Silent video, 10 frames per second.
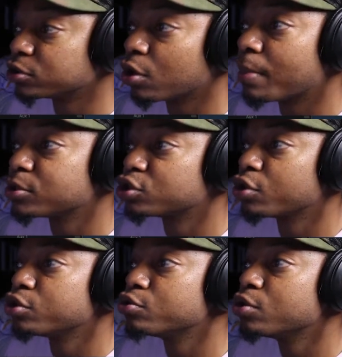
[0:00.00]
So I'm gonna show
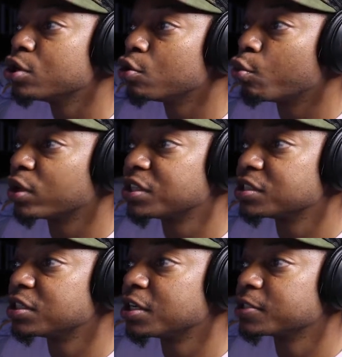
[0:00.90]
you what
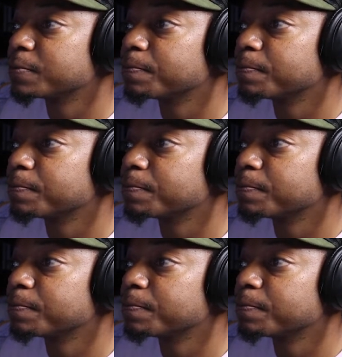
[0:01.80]
this does.